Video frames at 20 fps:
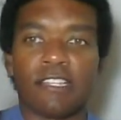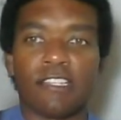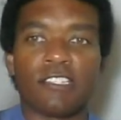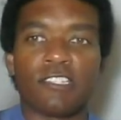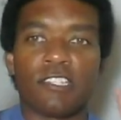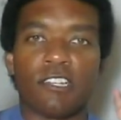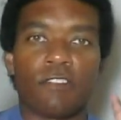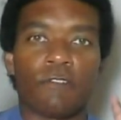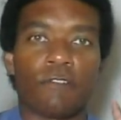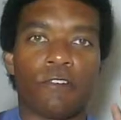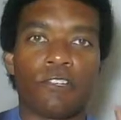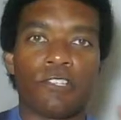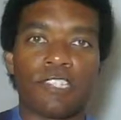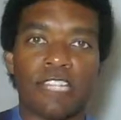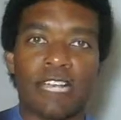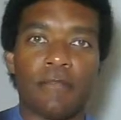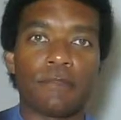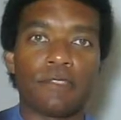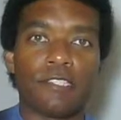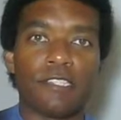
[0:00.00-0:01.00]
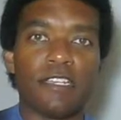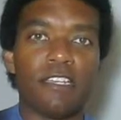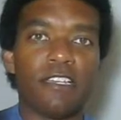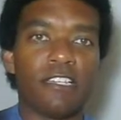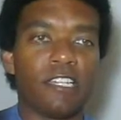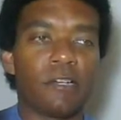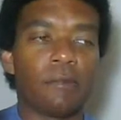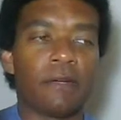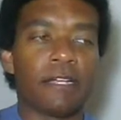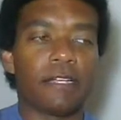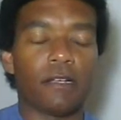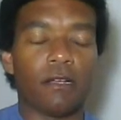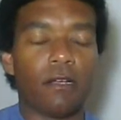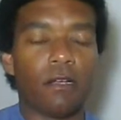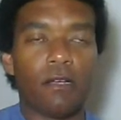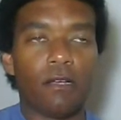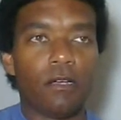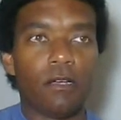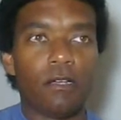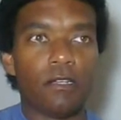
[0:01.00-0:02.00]
like it's her first time seeing him, like,
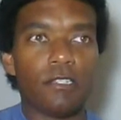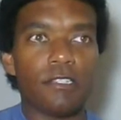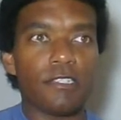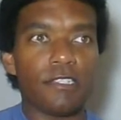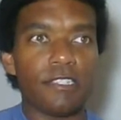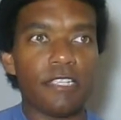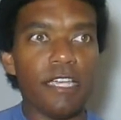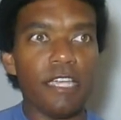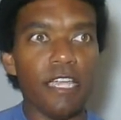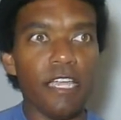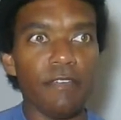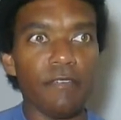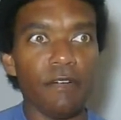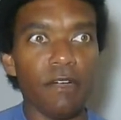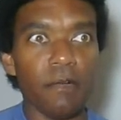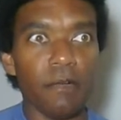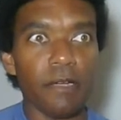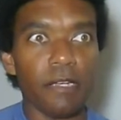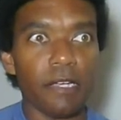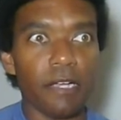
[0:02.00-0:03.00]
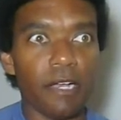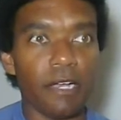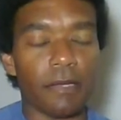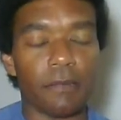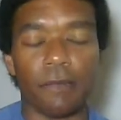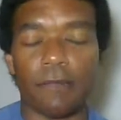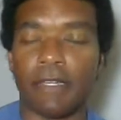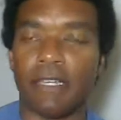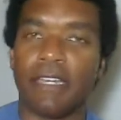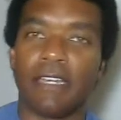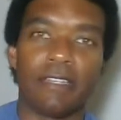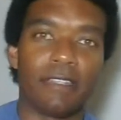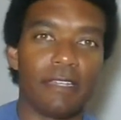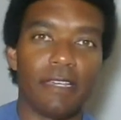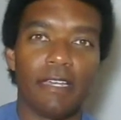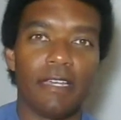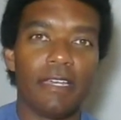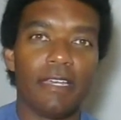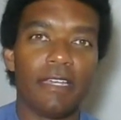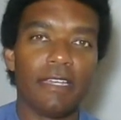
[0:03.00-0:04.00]
Steve, oh my god,
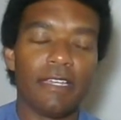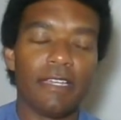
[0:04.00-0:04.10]
man,